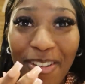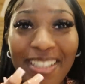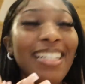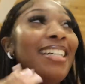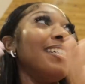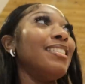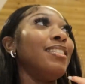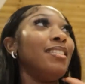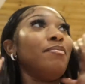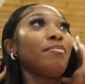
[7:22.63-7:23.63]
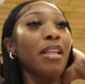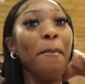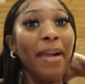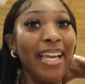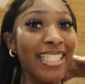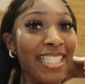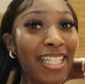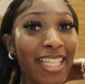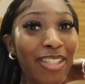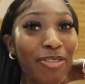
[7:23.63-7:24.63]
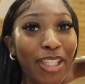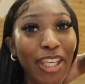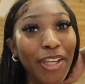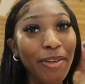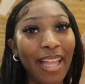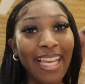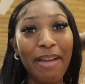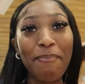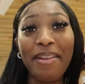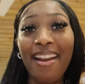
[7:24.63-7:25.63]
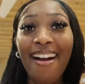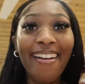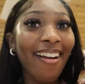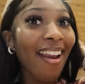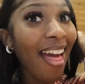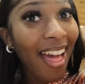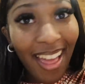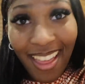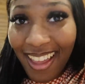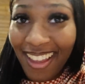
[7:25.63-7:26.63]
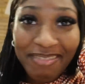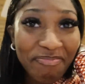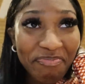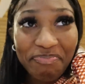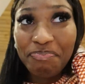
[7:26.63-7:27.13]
But it's looking all cute, like Minaga Lime.